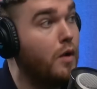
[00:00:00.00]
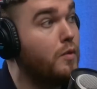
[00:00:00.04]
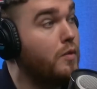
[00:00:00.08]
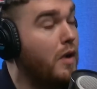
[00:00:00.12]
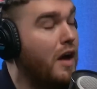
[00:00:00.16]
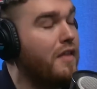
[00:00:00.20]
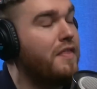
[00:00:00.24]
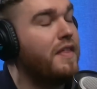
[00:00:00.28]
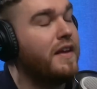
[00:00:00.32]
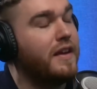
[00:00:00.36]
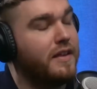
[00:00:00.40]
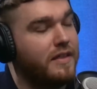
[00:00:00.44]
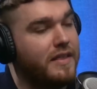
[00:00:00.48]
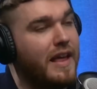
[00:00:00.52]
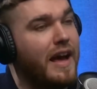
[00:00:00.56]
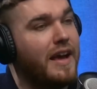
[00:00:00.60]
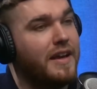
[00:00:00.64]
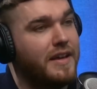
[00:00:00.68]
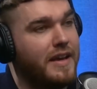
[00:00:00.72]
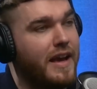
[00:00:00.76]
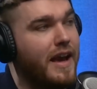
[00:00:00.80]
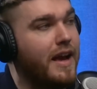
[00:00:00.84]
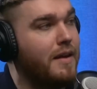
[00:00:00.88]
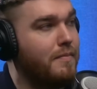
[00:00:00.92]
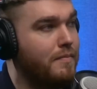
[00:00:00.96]
I think that,
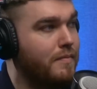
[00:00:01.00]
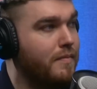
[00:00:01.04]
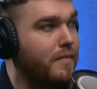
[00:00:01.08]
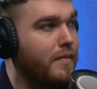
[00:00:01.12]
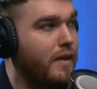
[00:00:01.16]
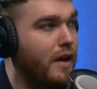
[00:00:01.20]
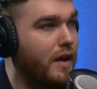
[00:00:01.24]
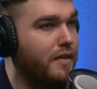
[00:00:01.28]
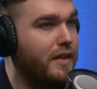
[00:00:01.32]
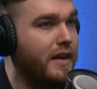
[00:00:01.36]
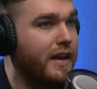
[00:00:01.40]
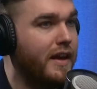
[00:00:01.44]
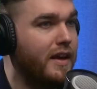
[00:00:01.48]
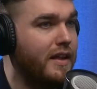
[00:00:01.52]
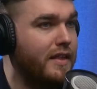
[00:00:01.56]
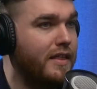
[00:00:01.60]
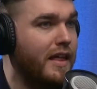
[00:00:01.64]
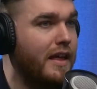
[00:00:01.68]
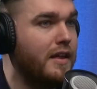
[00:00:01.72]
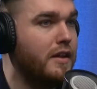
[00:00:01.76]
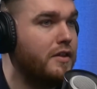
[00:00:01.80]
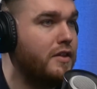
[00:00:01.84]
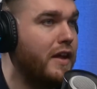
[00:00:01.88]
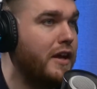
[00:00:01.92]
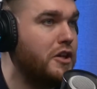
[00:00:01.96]
yeah. I think
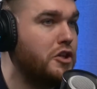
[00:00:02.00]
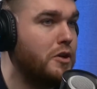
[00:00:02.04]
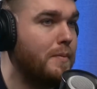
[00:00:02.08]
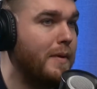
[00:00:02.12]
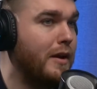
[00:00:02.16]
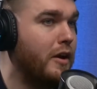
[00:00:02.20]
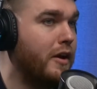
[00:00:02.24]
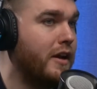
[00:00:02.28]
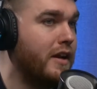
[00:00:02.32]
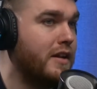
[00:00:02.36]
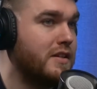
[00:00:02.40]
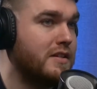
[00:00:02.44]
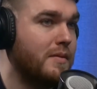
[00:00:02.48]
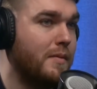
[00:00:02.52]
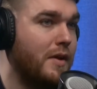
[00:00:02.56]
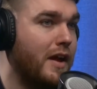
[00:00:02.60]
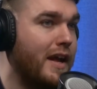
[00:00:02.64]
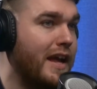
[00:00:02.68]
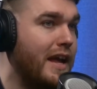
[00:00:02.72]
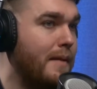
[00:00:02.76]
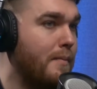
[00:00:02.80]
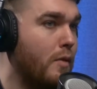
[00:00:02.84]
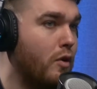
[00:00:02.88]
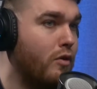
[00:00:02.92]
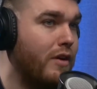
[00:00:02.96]
they should be looking at someone
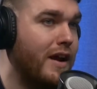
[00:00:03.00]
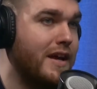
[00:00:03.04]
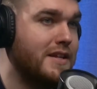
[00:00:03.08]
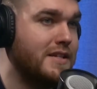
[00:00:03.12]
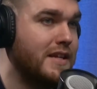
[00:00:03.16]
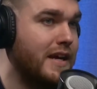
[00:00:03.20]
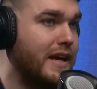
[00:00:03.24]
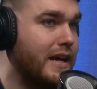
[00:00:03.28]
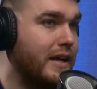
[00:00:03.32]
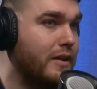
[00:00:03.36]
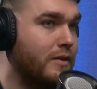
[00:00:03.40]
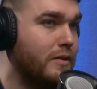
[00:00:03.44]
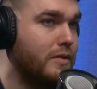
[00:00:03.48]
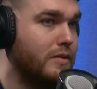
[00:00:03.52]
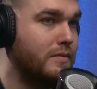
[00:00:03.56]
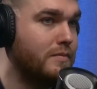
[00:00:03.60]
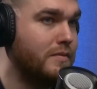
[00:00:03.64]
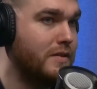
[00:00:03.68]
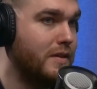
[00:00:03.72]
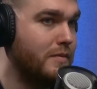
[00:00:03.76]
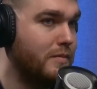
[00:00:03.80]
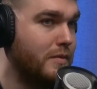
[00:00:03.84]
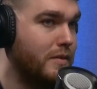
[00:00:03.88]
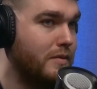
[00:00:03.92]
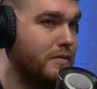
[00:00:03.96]
like him or Eze or
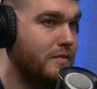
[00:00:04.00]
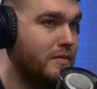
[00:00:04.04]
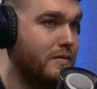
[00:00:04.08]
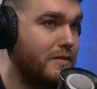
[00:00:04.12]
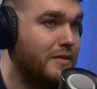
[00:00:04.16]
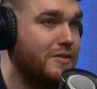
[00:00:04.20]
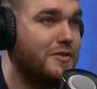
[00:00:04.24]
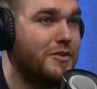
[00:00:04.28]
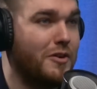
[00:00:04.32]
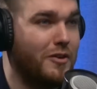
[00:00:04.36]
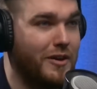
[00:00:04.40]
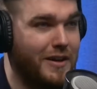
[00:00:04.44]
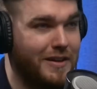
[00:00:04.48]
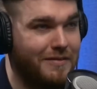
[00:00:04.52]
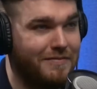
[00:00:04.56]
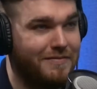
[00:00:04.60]
someone. Sorry.